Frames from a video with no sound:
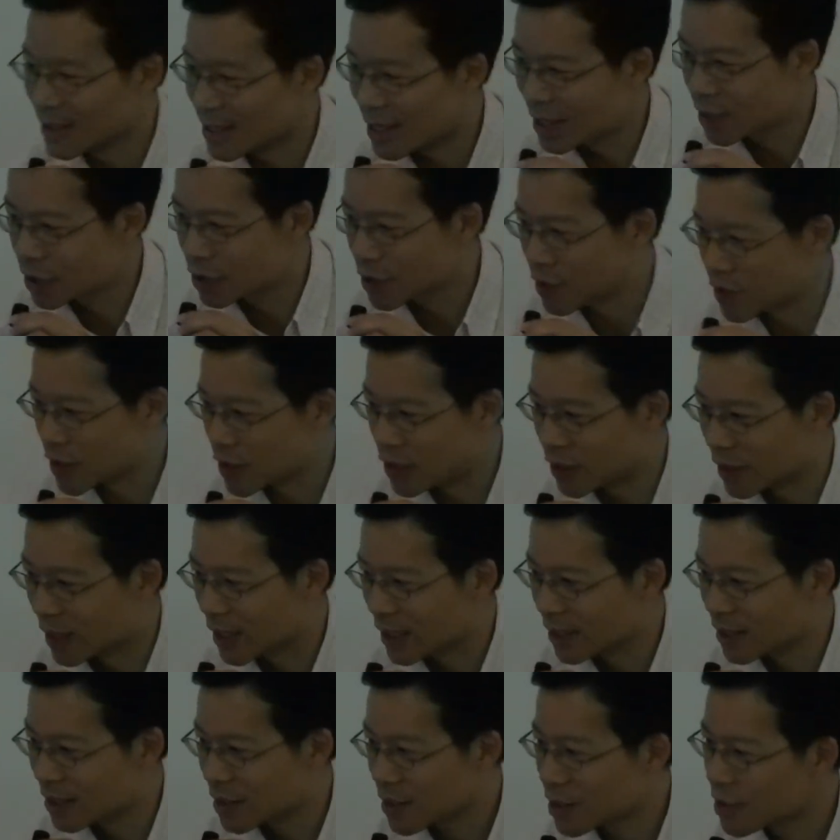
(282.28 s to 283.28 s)
sessions on
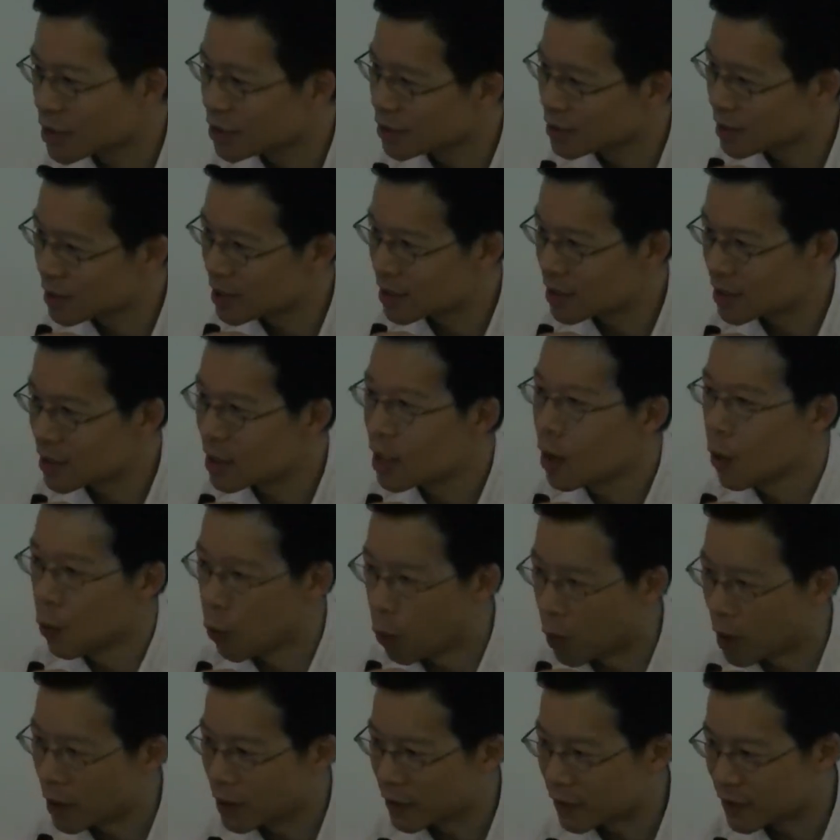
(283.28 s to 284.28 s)
that. So this is
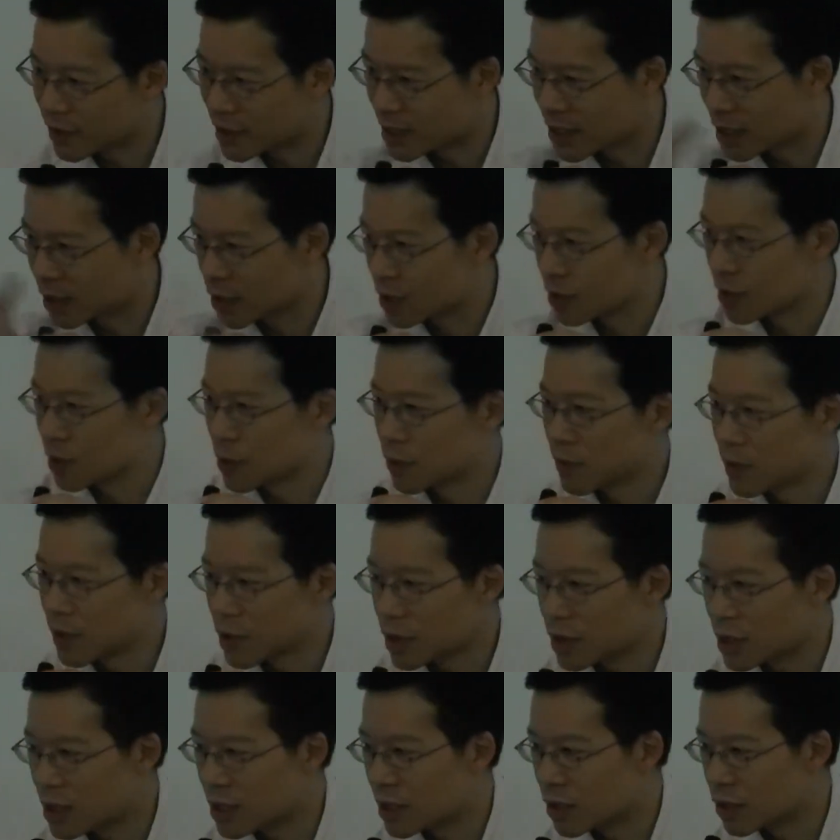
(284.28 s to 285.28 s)
one of the sections,
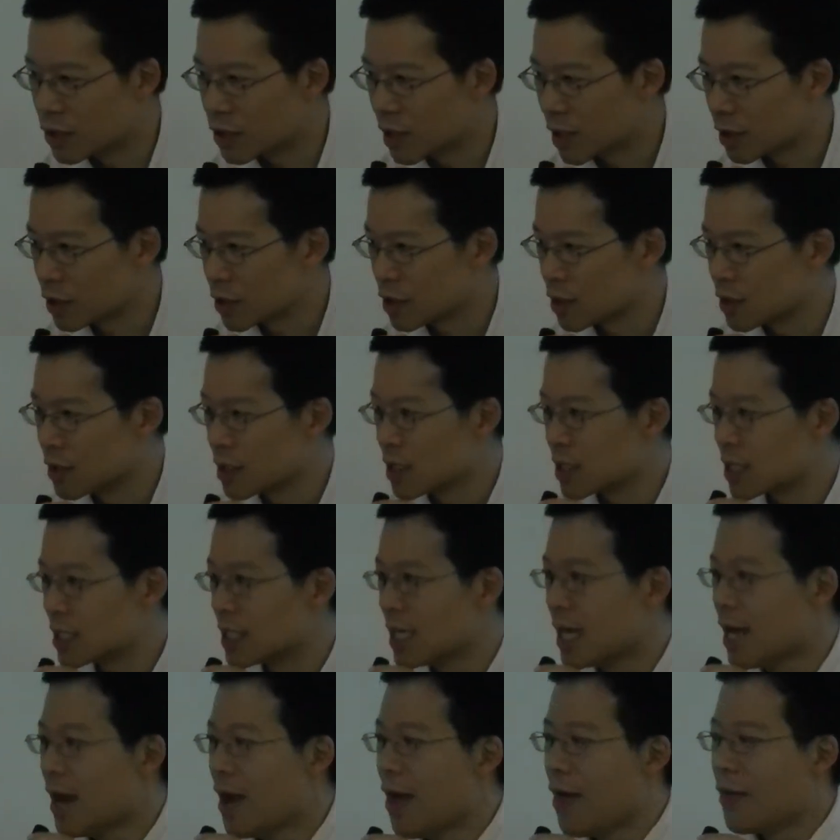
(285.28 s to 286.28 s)
which is introductions.